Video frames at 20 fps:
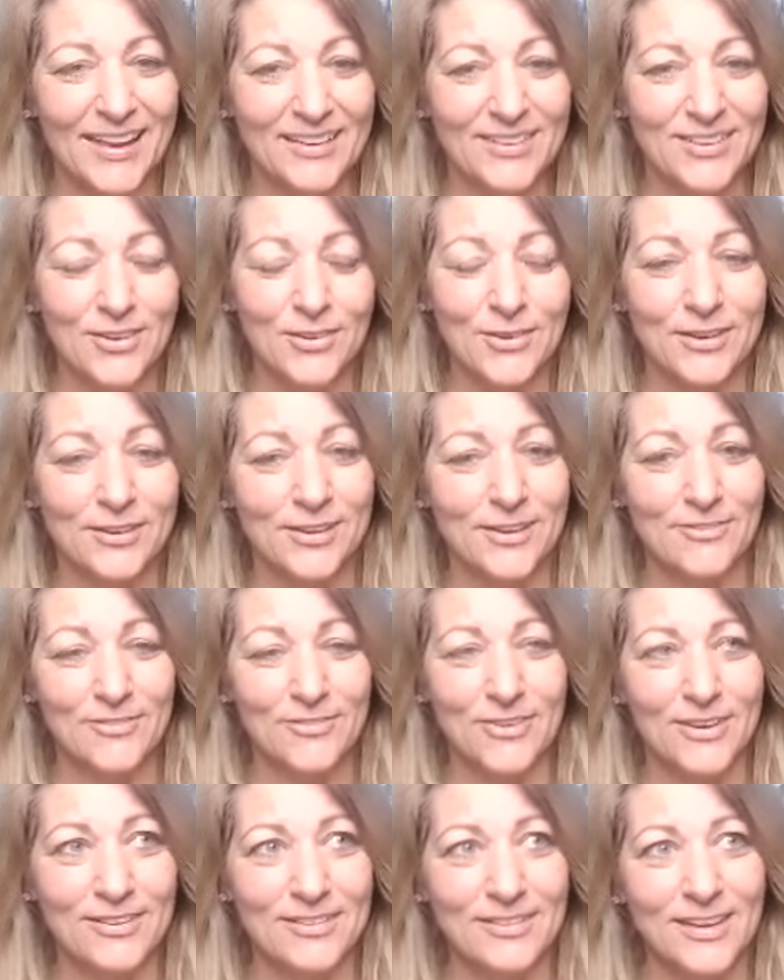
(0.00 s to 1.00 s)
and you can
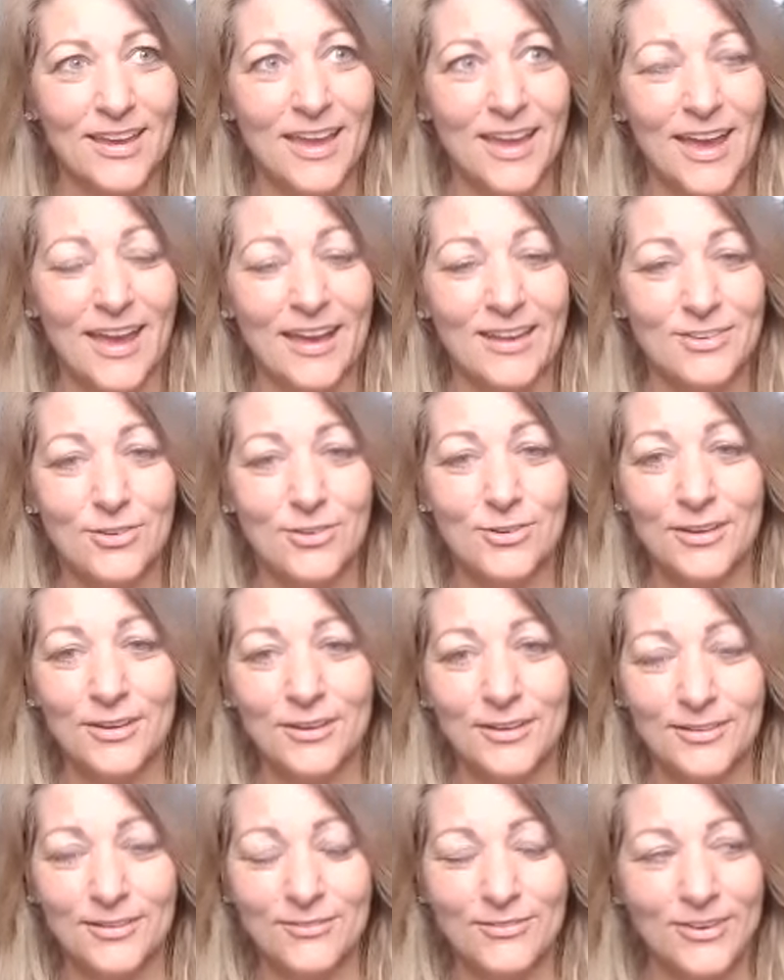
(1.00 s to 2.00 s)
convince and you can
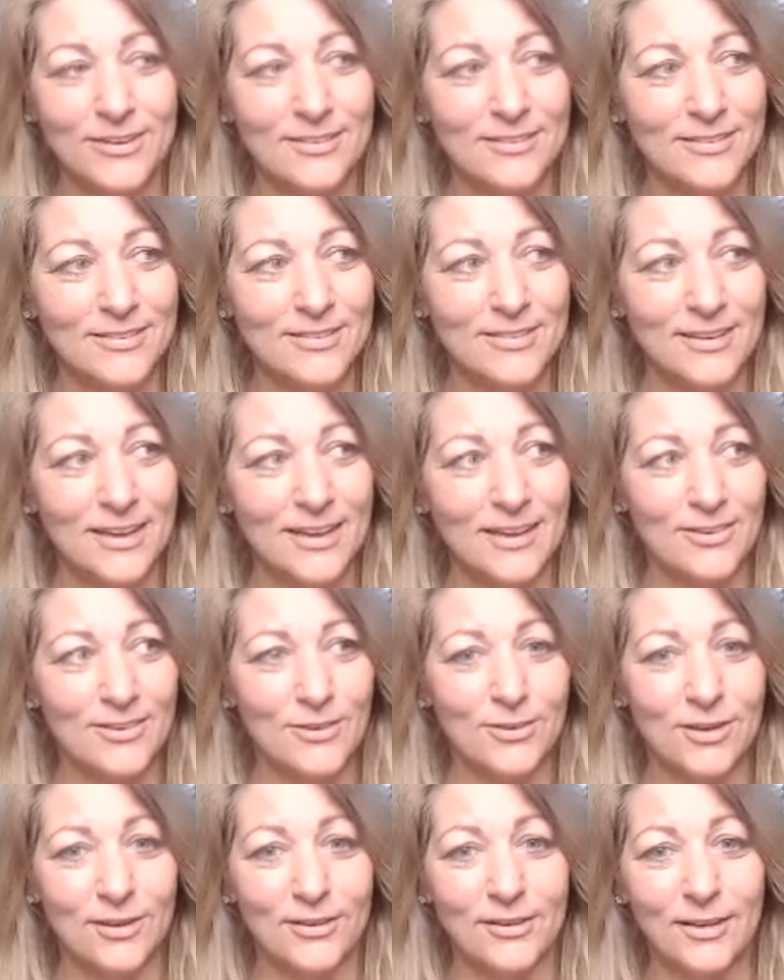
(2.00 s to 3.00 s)
convince and you
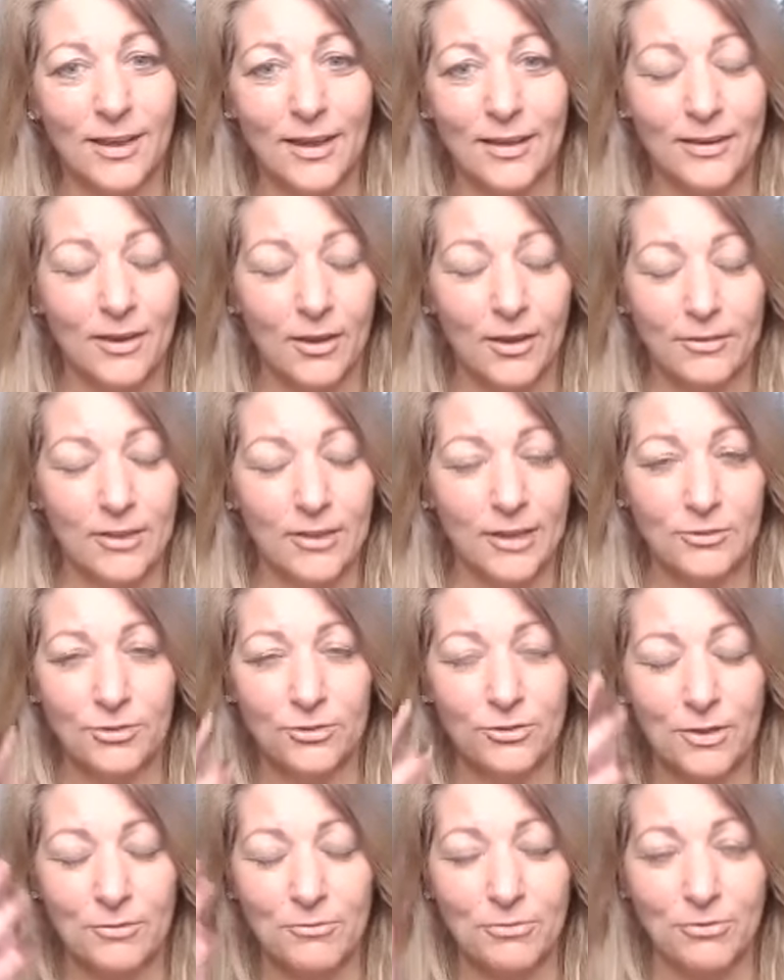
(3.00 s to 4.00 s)
can and that
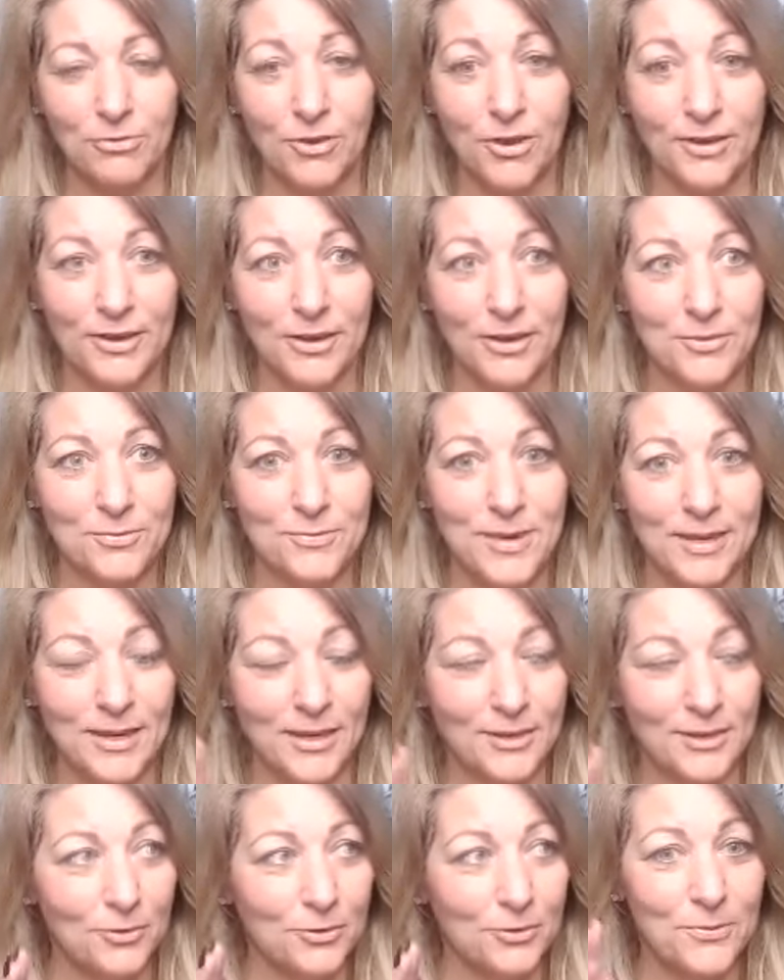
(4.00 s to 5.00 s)
just came flying out of me, and I
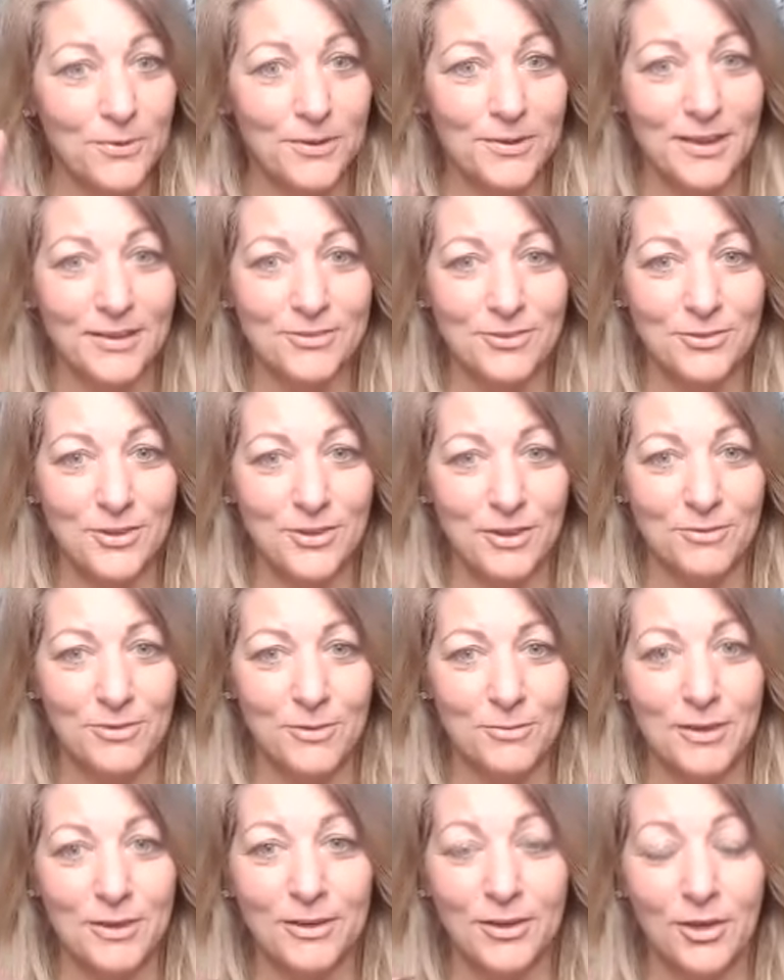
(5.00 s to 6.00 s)
don't know where that just came from,
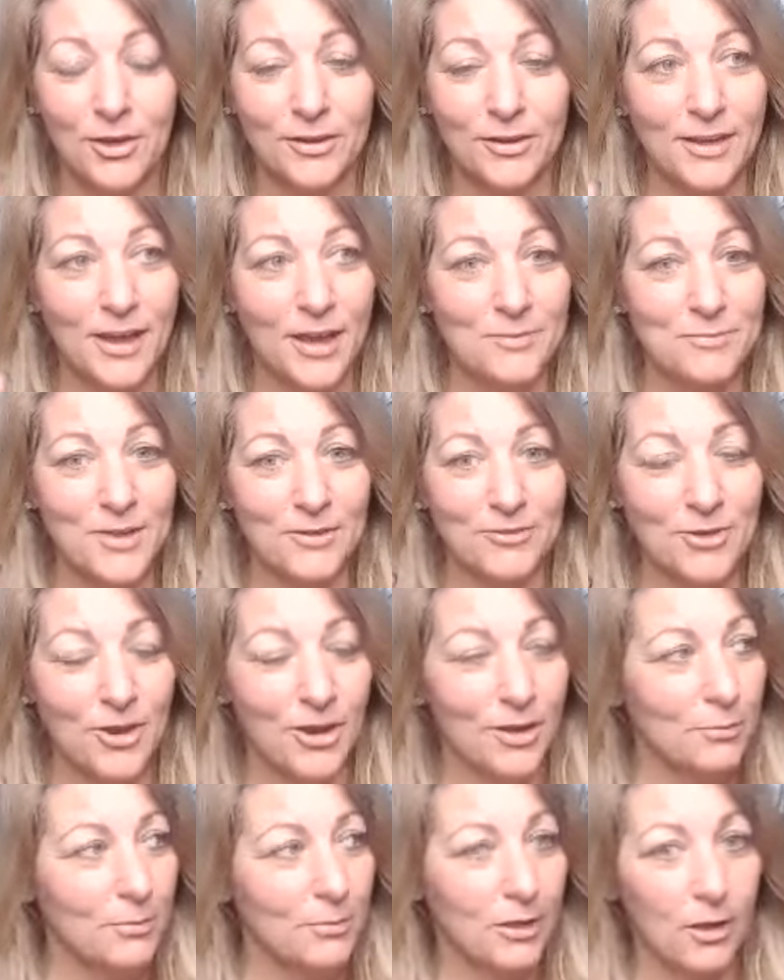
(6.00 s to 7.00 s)
and it kind of caught me off
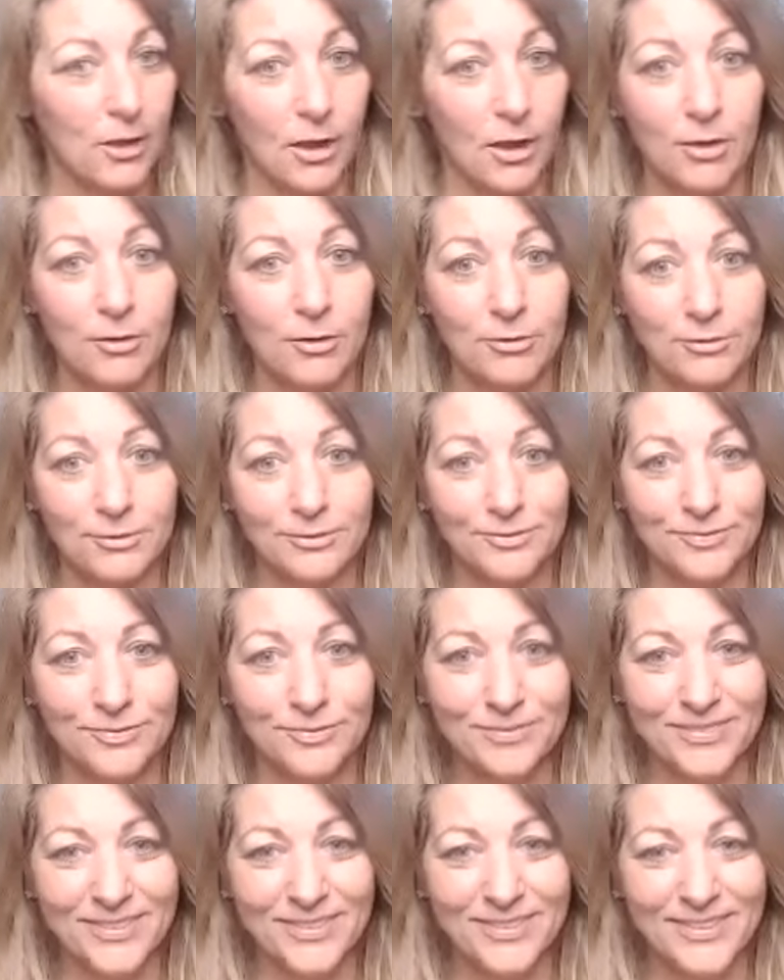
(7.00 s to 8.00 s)
guard. I'm like, oh,
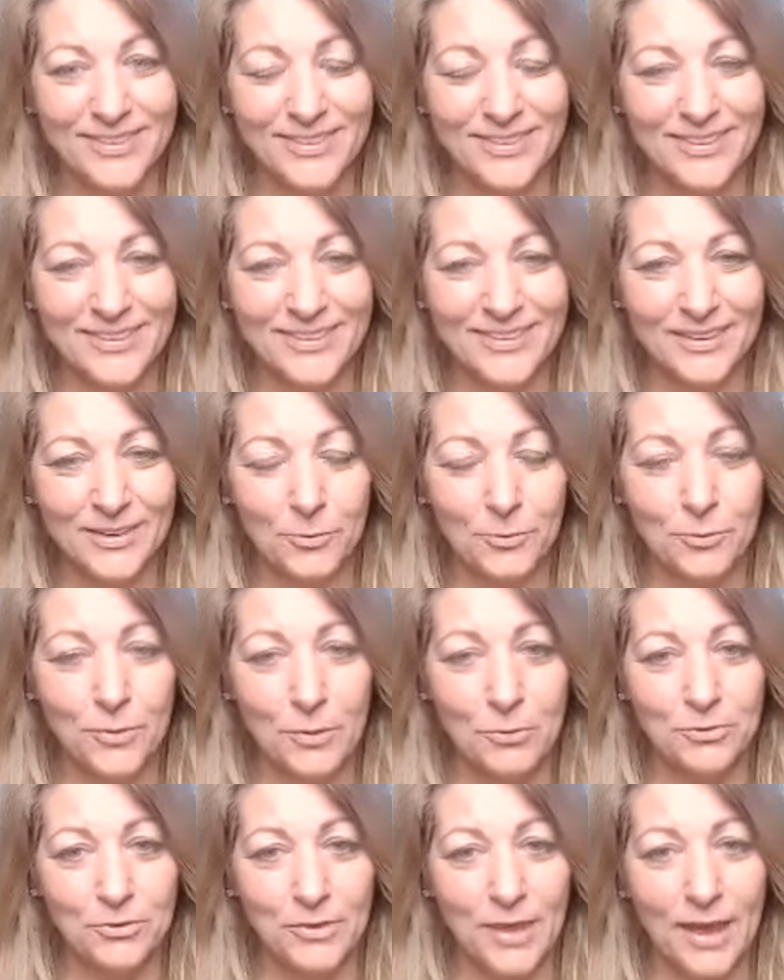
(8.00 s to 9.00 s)
what
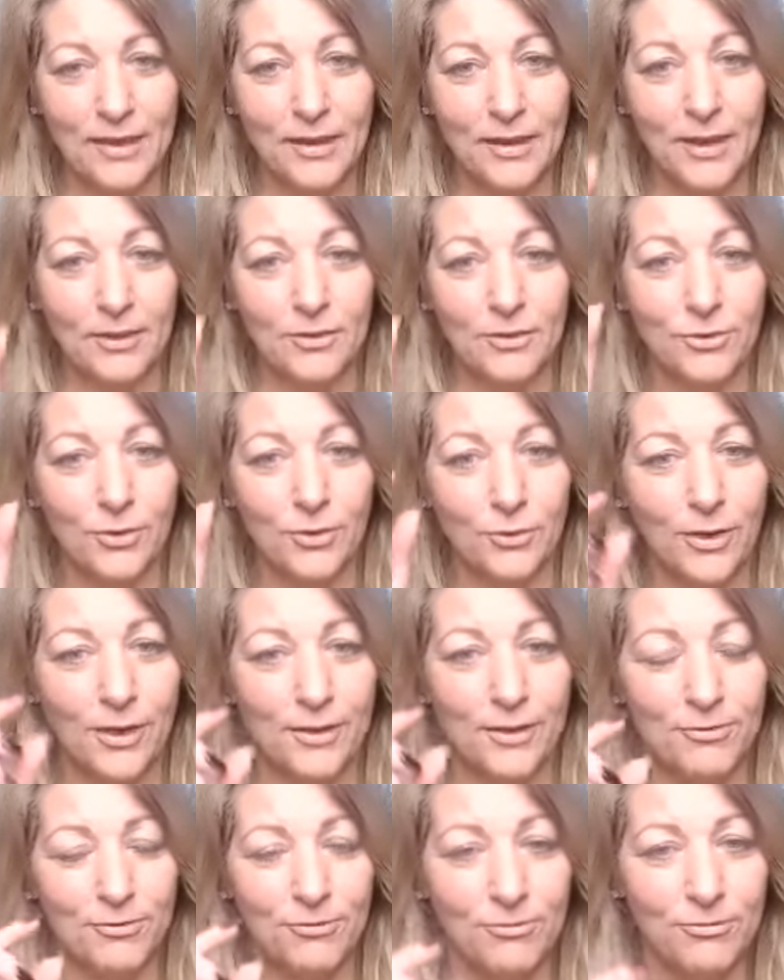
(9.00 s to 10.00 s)
was that? So I
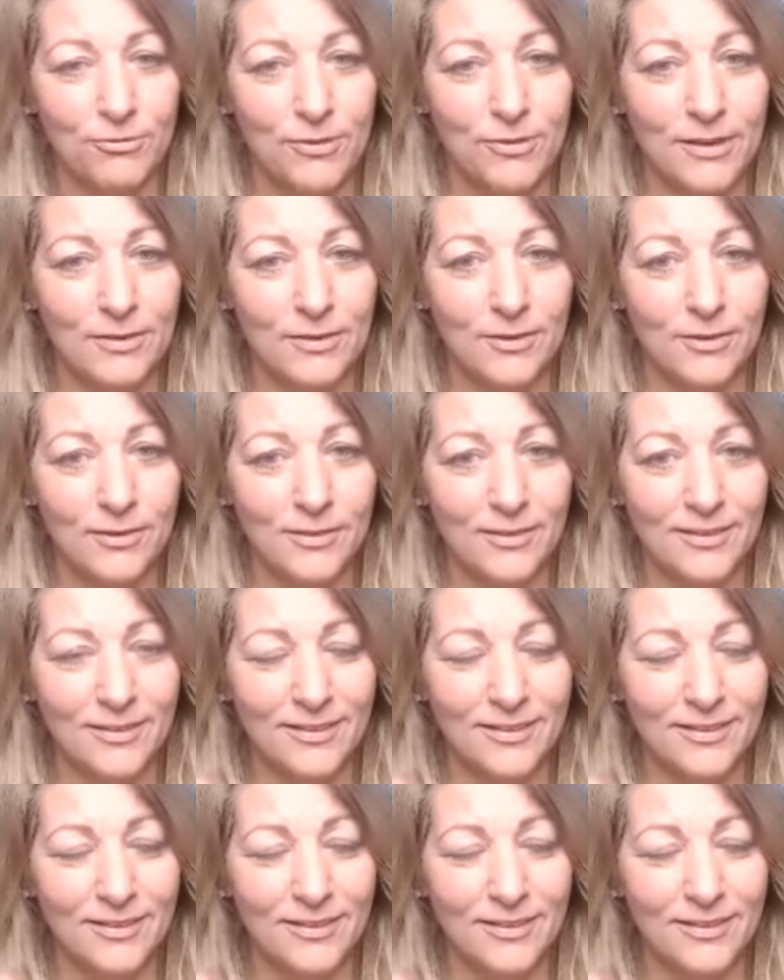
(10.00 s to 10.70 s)
feel,